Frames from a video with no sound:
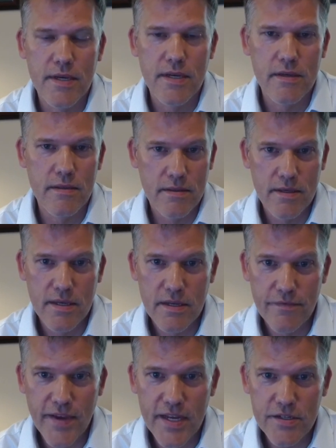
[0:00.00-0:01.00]
the
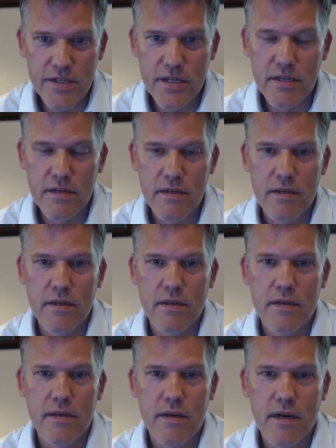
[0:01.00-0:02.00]
invention.
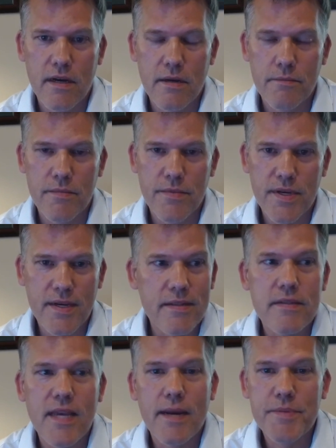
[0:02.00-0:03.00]
The
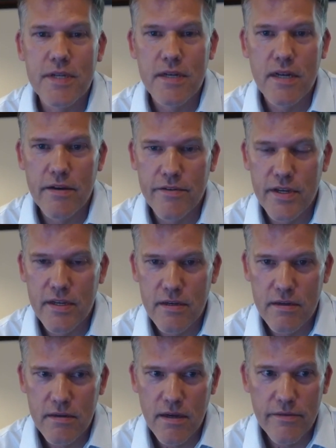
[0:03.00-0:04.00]
conception of
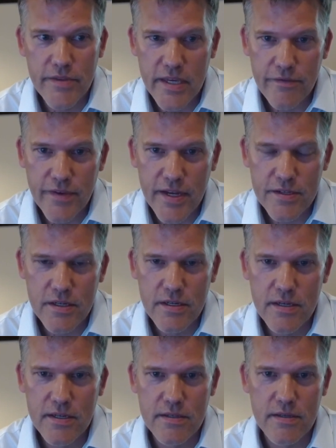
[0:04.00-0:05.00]
the
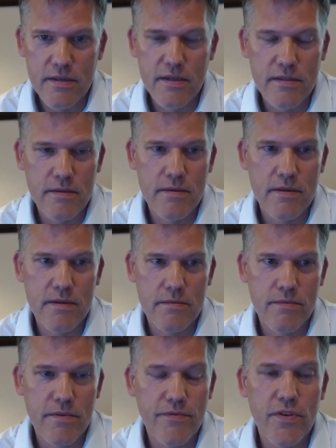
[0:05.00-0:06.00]
invention is
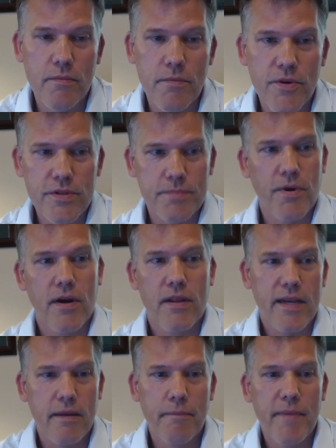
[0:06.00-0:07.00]
for the most part
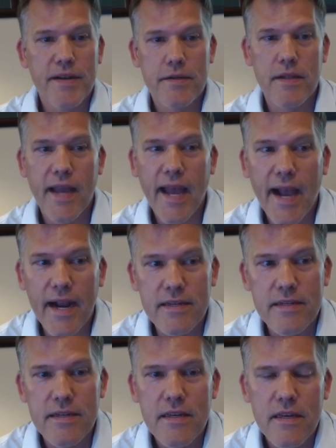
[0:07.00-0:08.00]
like a mental
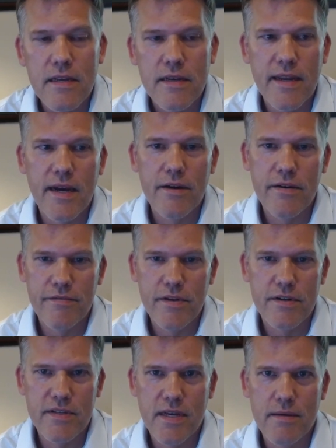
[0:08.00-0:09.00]
act. Now, if
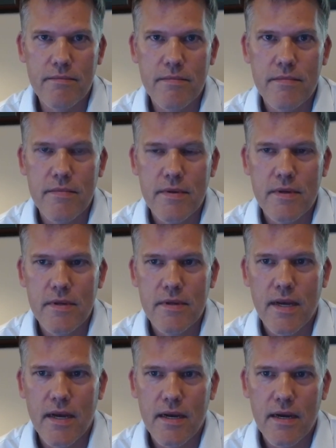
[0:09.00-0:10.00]
there's some
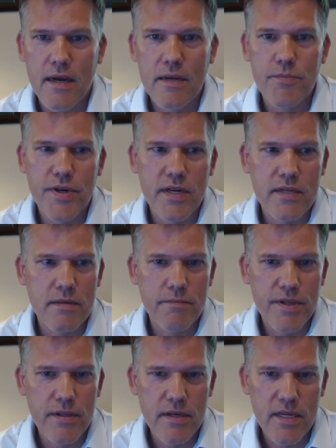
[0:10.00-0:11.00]

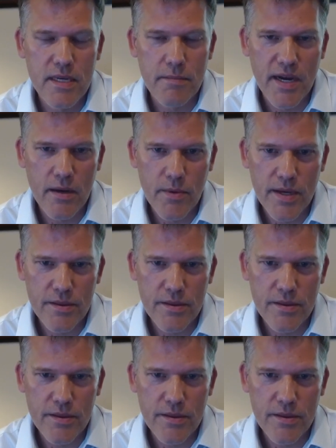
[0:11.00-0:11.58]
unpredictability about